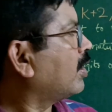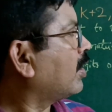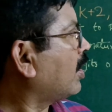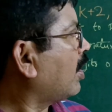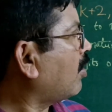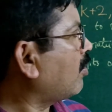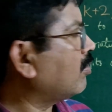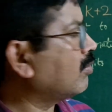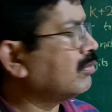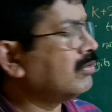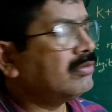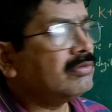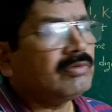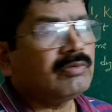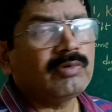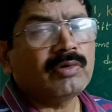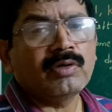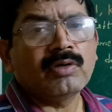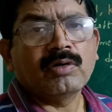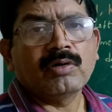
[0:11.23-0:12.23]
Now,
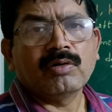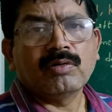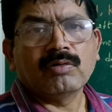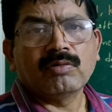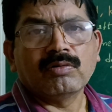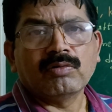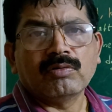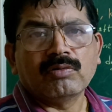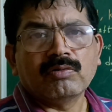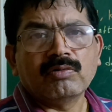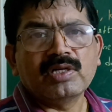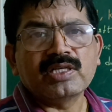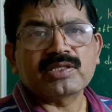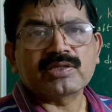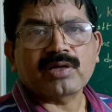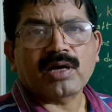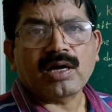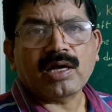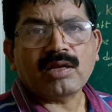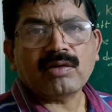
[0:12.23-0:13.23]
we
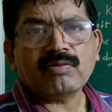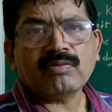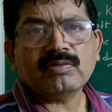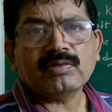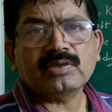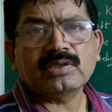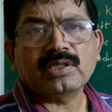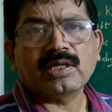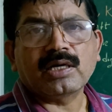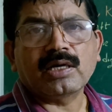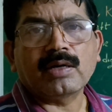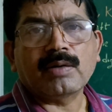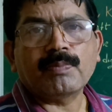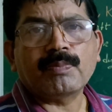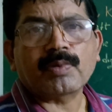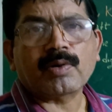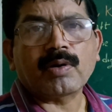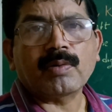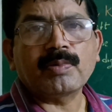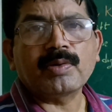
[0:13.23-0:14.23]
solve the
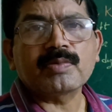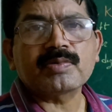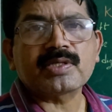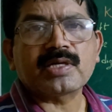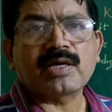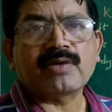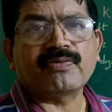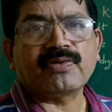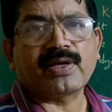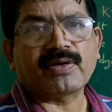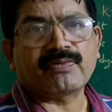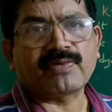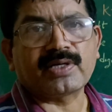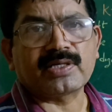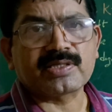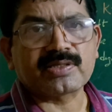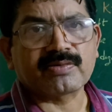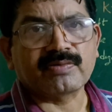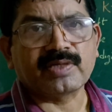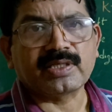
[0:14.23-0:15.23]
problems on
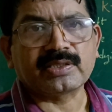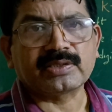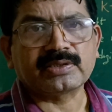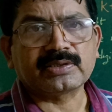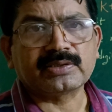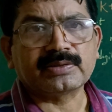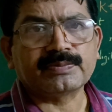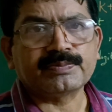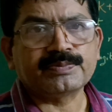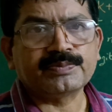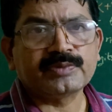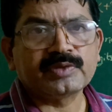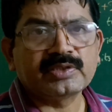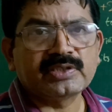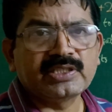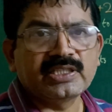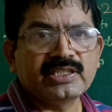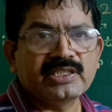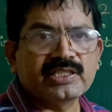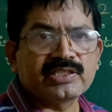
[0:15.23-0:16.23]
Perfect squares.
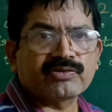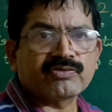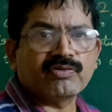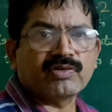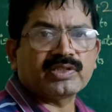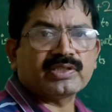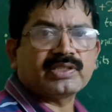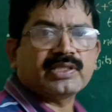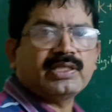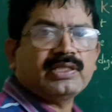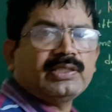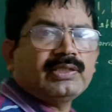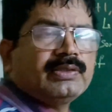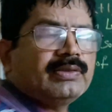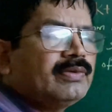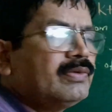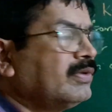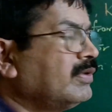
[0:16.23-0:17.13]
See this question.